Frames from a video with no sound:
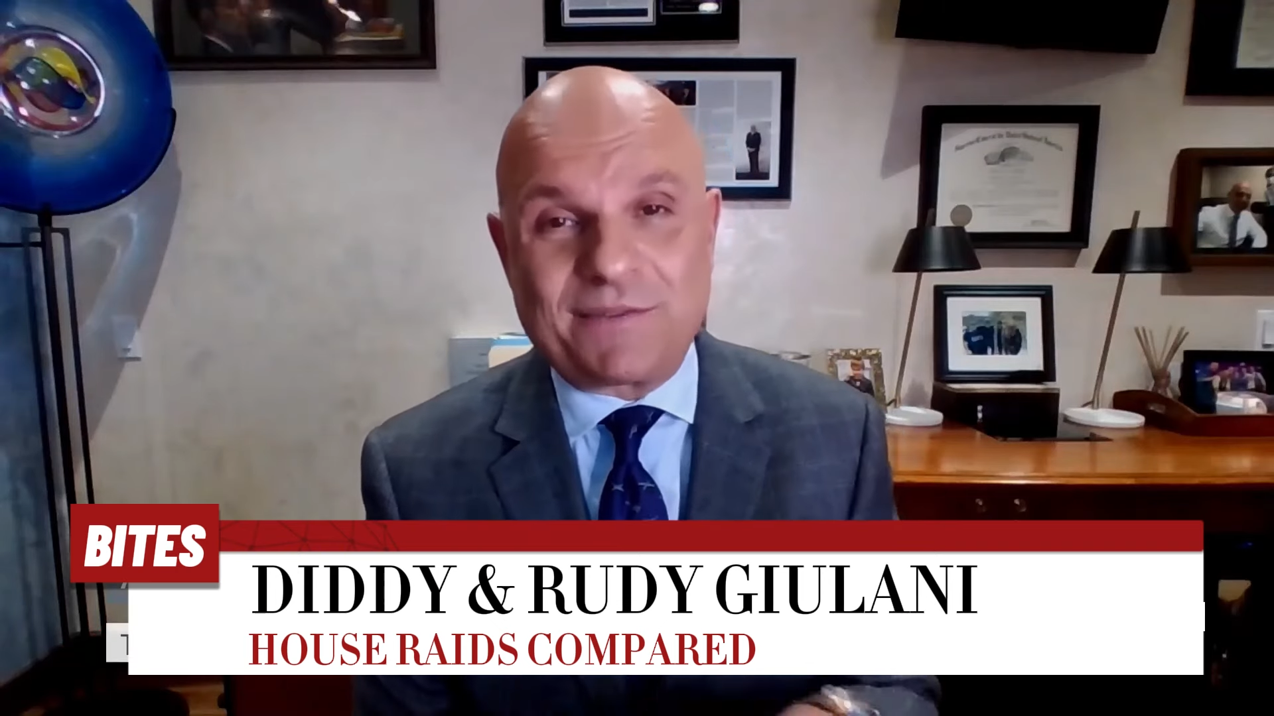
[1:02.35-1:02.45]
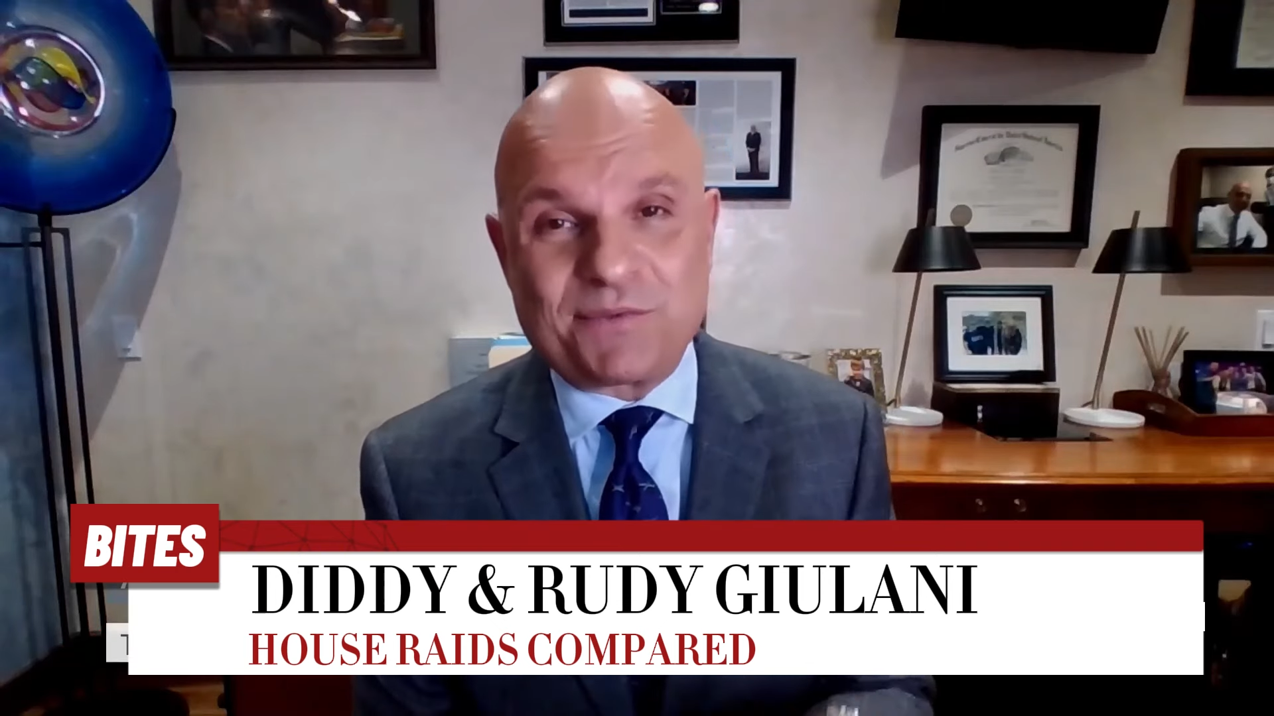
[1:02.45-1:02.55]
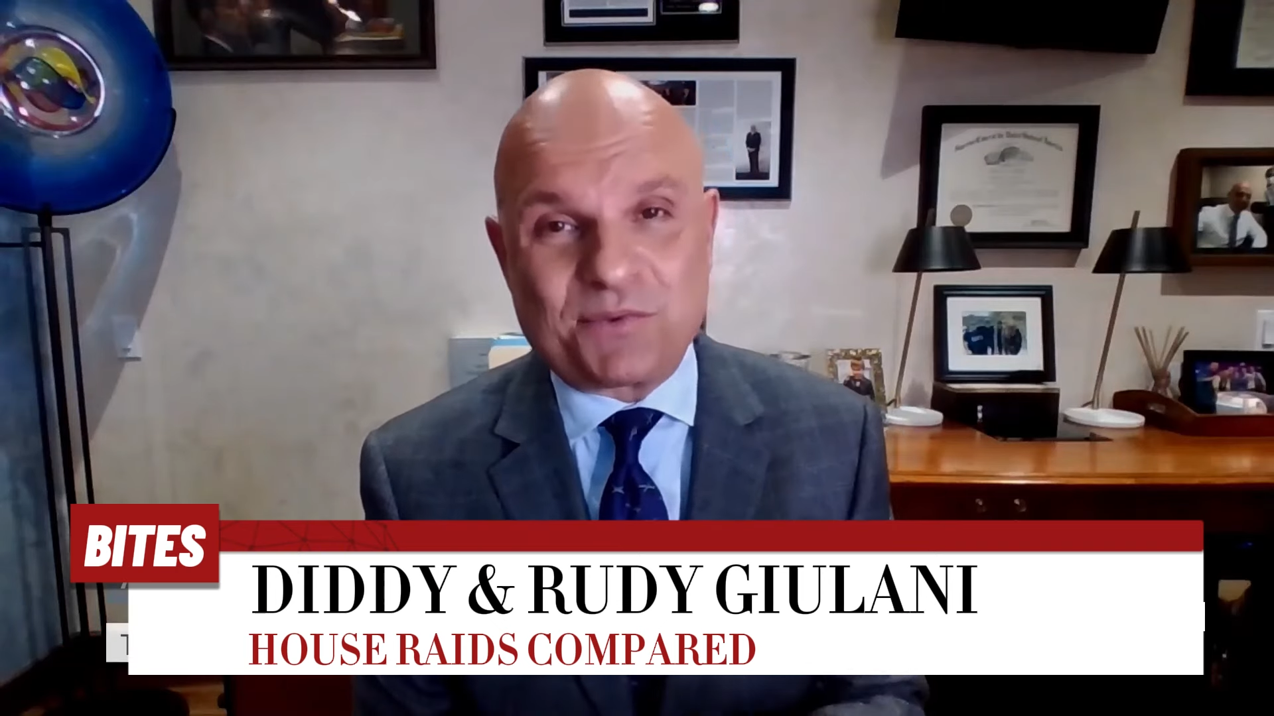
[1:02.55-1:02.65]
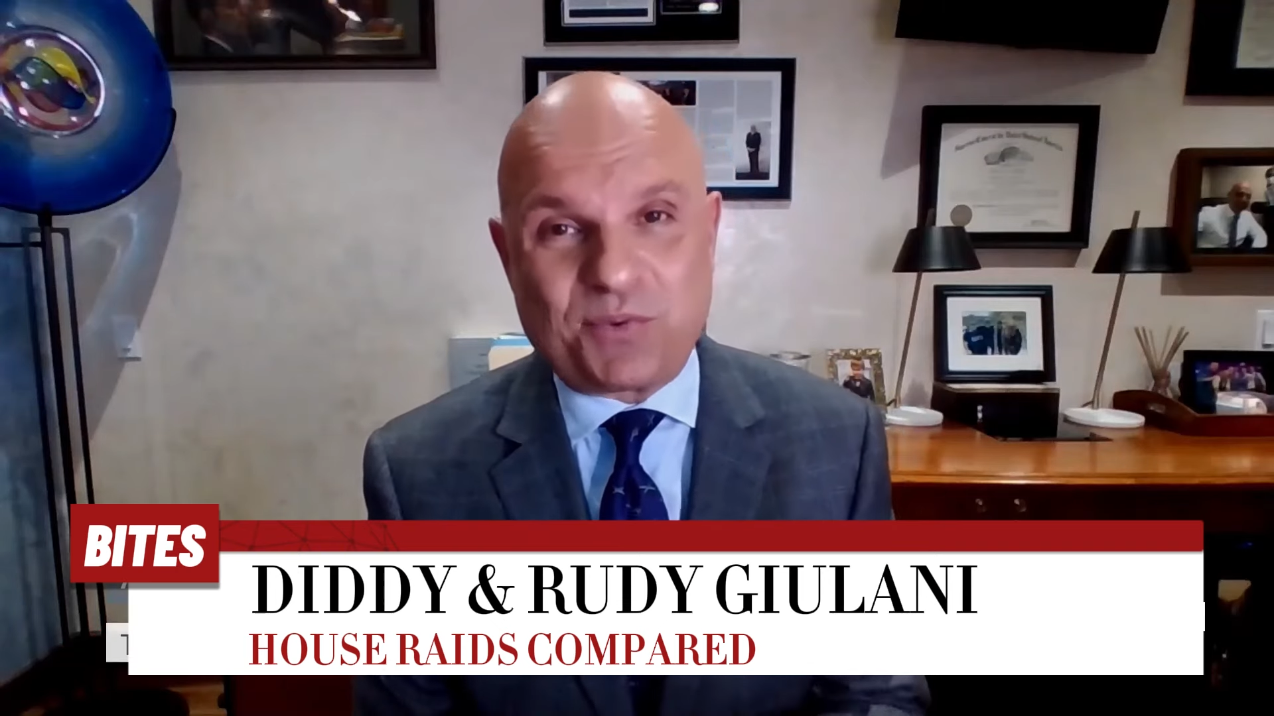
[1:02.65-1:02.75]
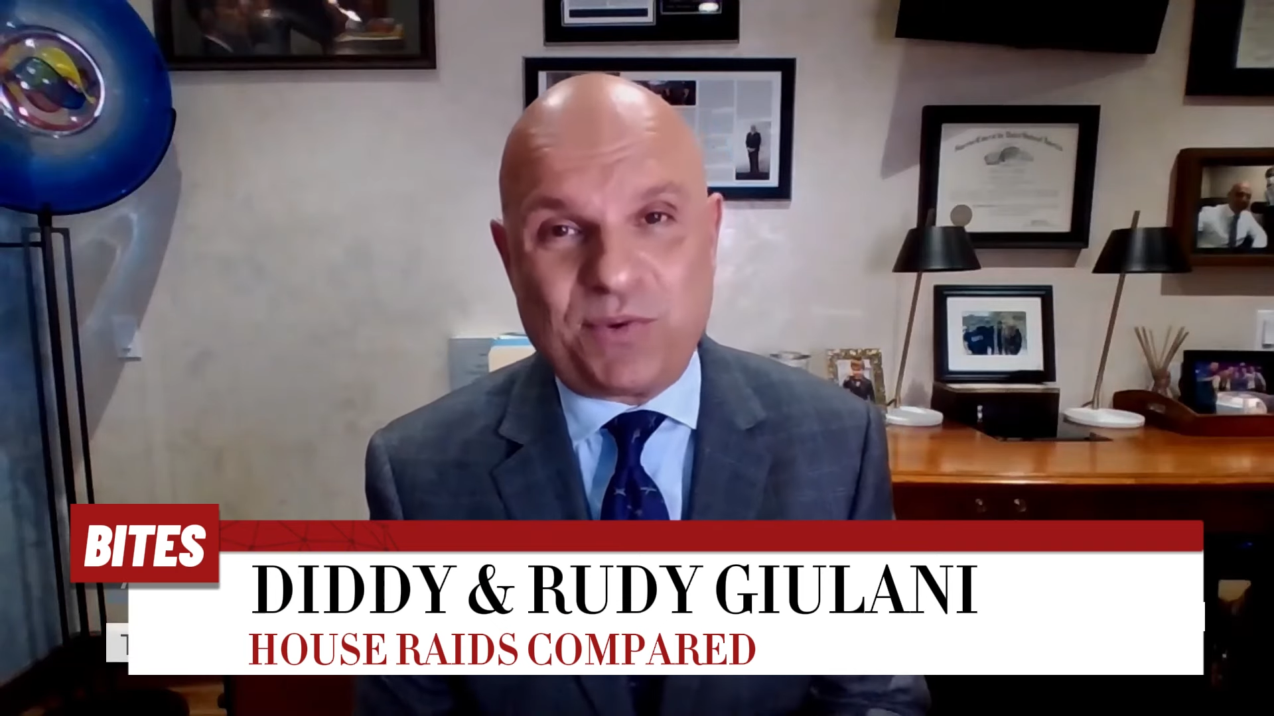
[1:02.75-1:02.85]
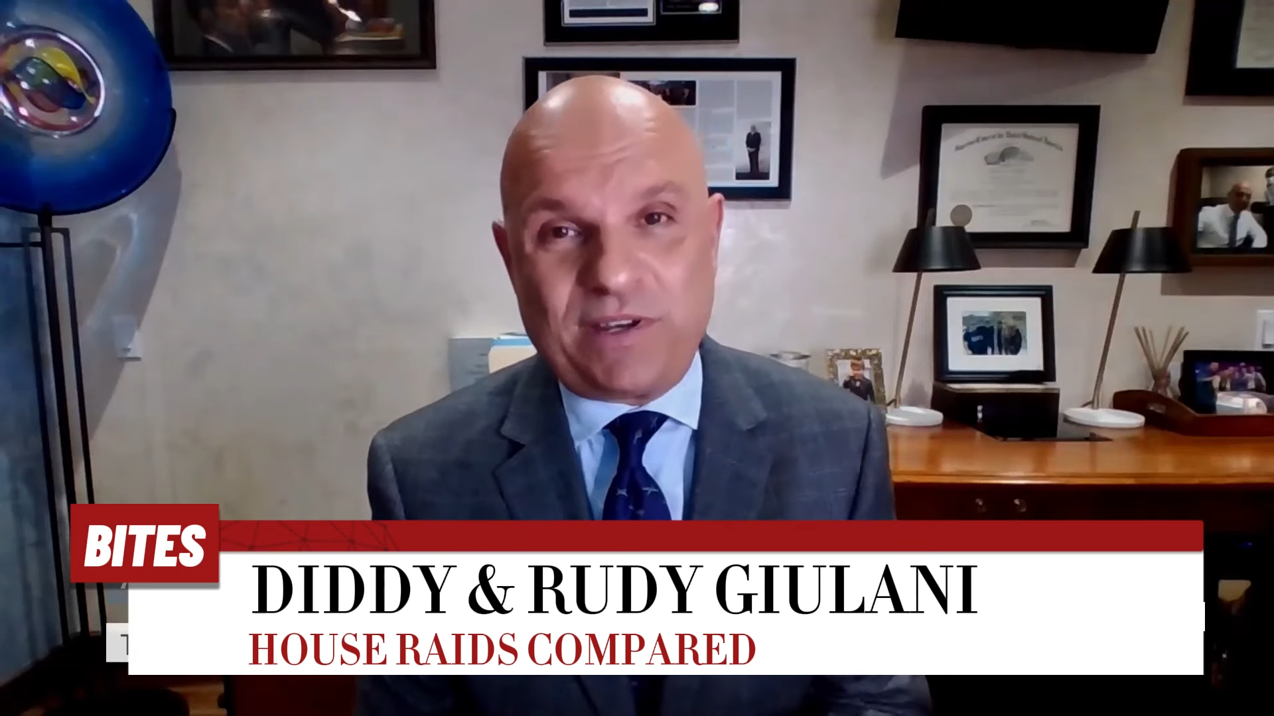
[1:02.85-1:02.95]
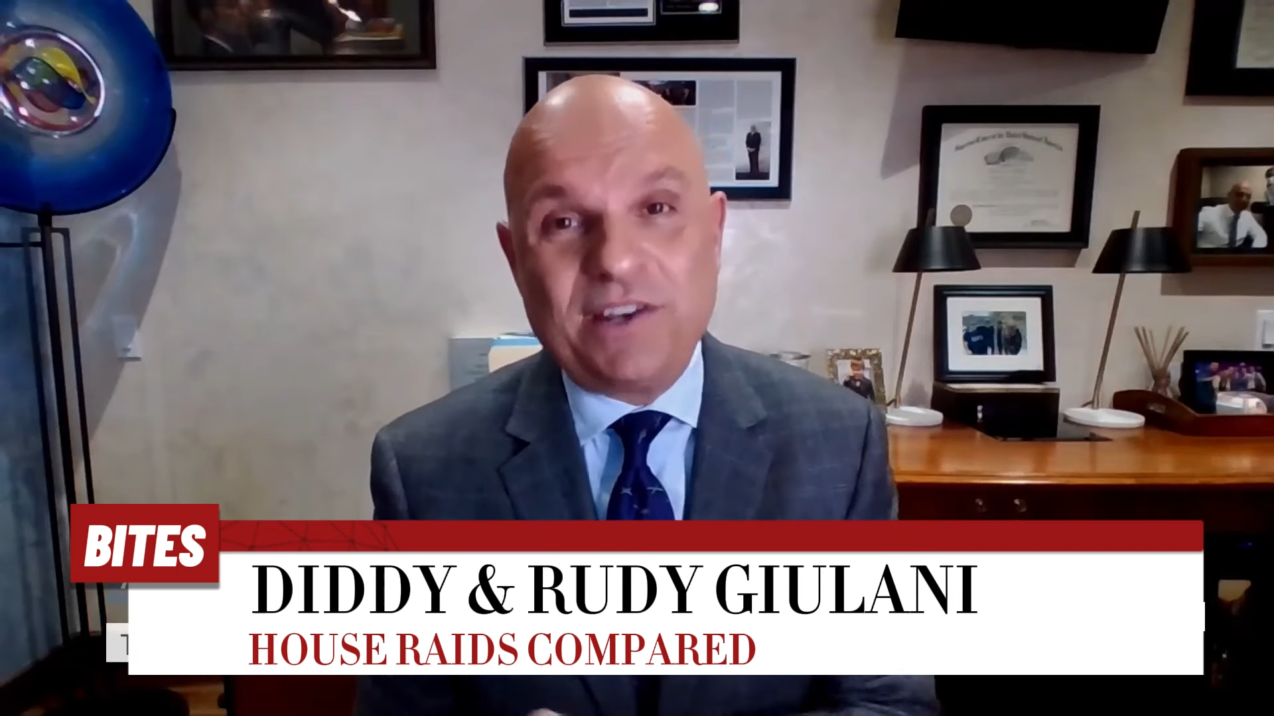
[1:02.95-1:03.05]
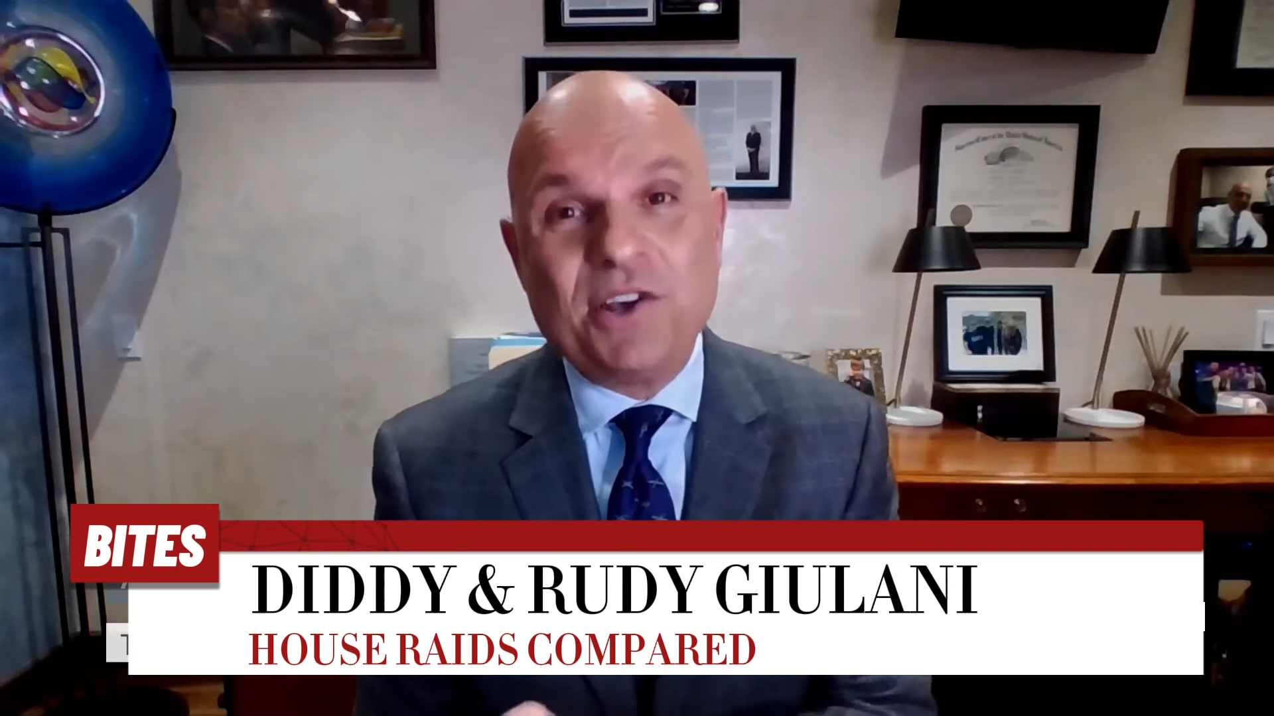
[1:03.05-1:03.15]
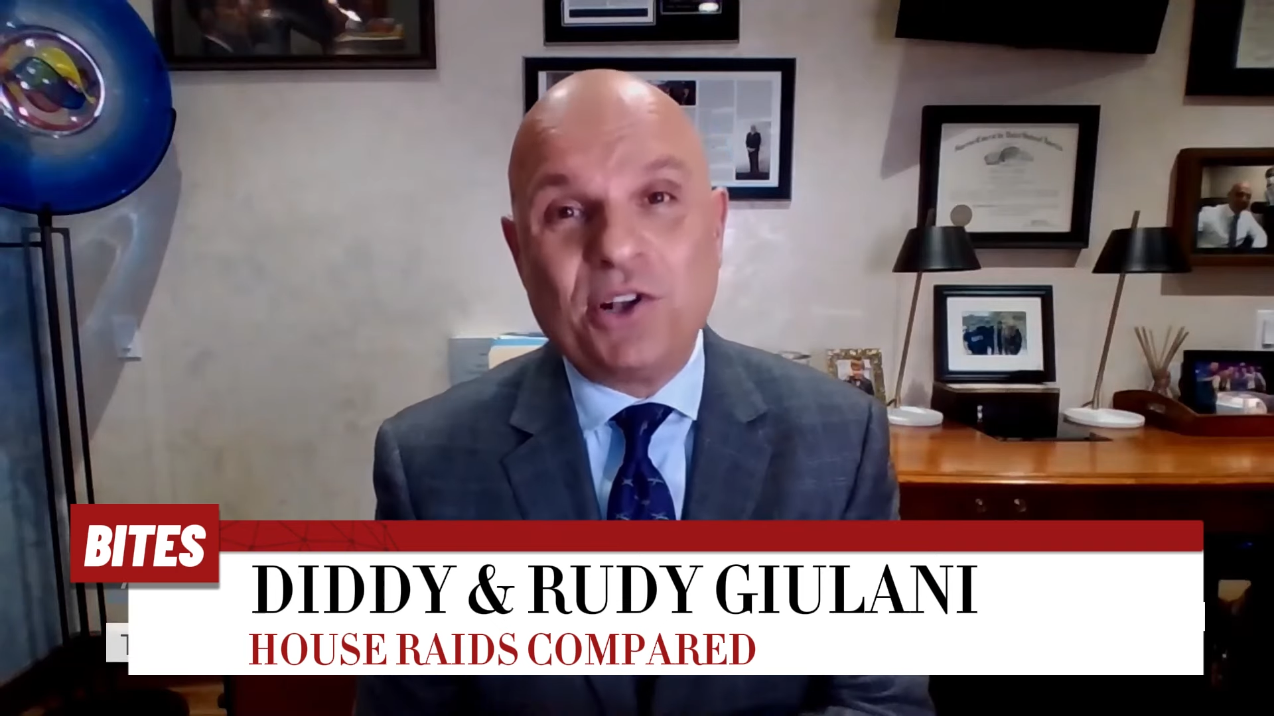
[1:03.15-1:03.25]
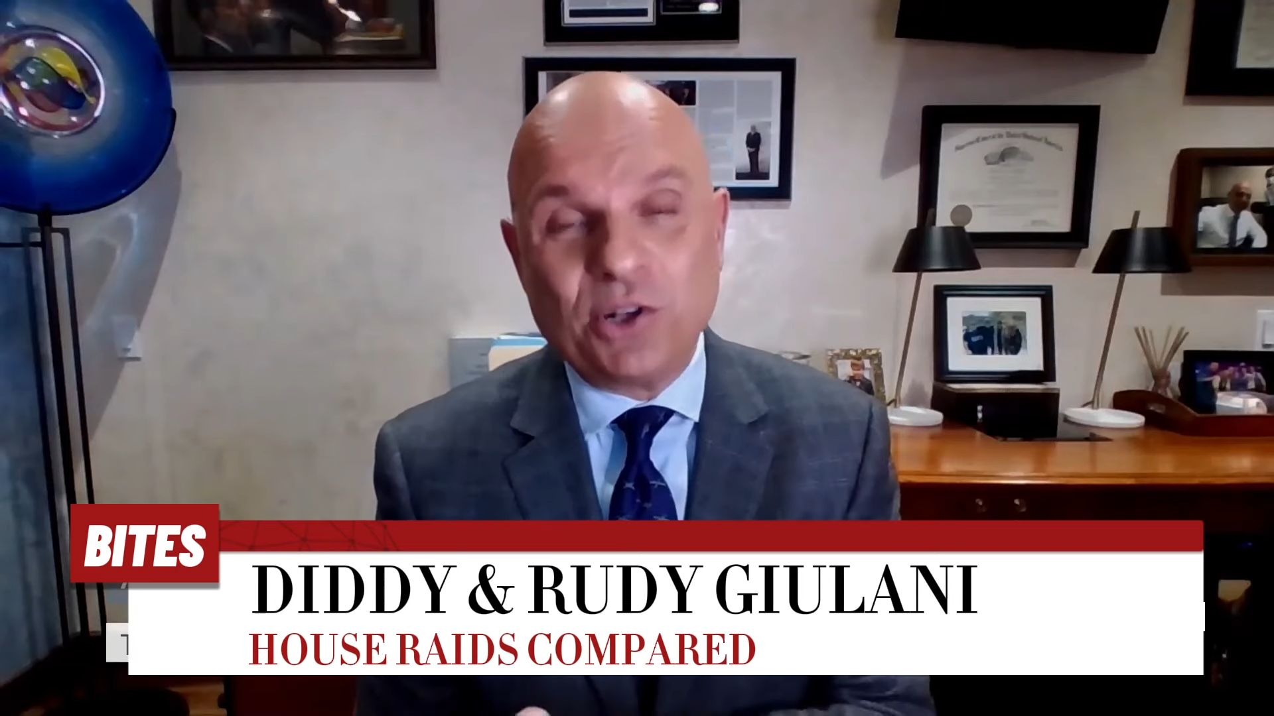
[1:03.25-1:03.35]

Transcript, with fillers: difference between